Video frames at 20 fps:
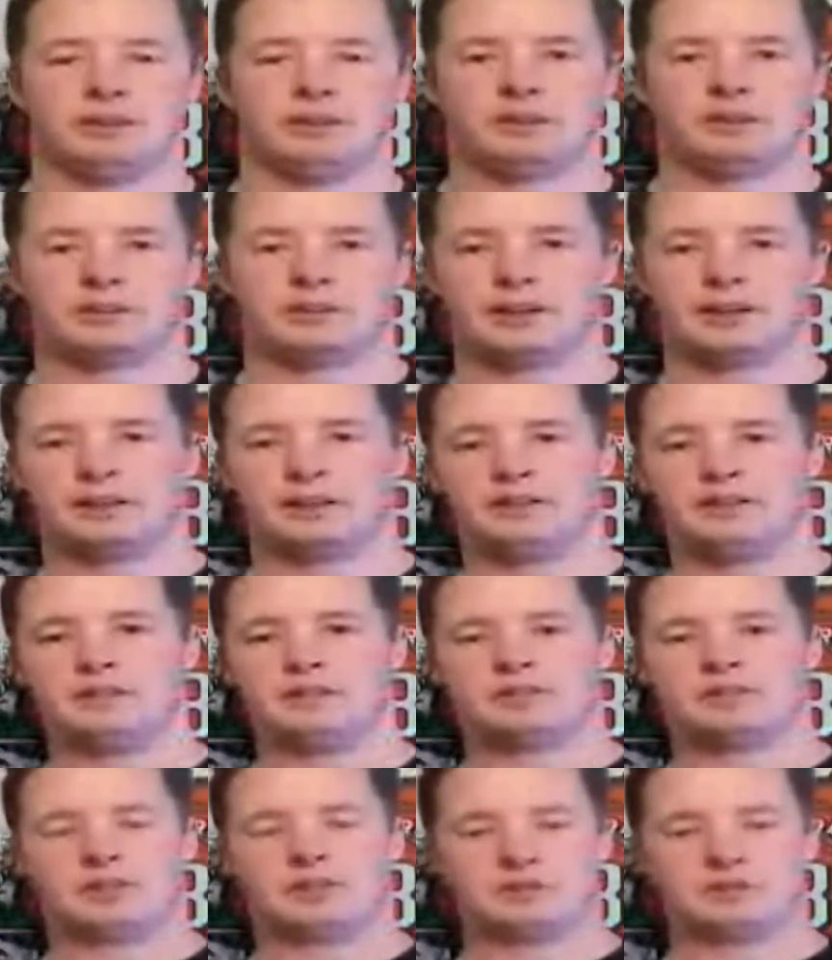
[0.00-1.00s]
Okay,
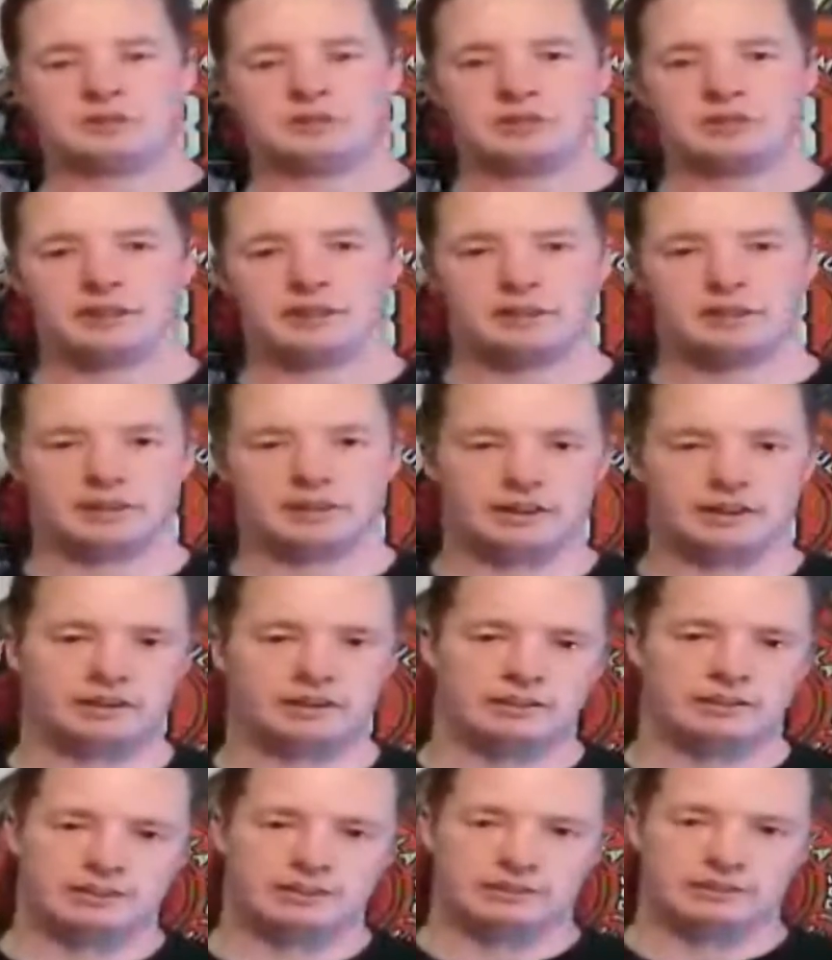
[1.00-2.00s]
so it's a Saturday,
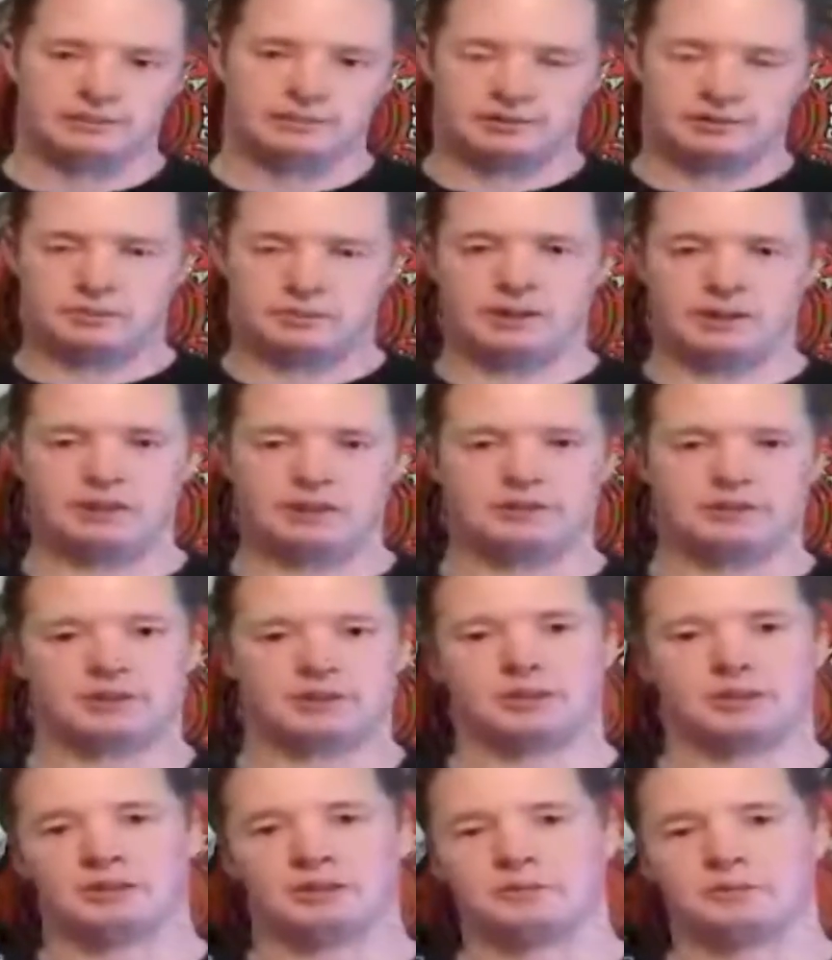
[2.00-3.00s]
it's party
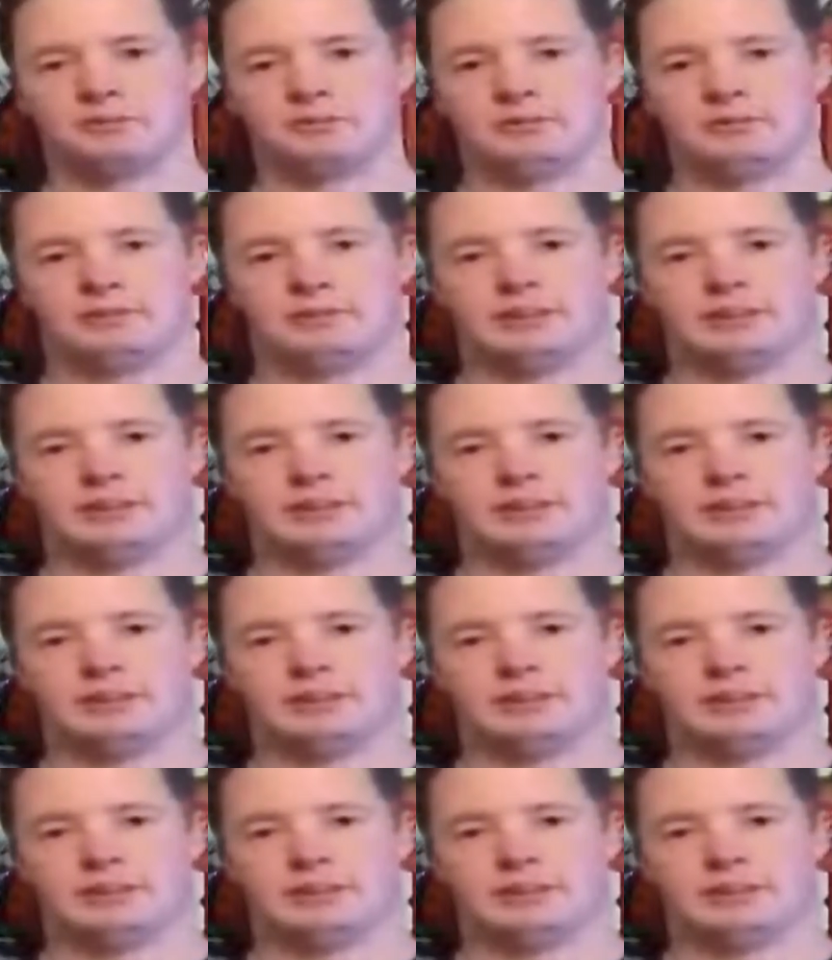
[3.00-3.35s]
time.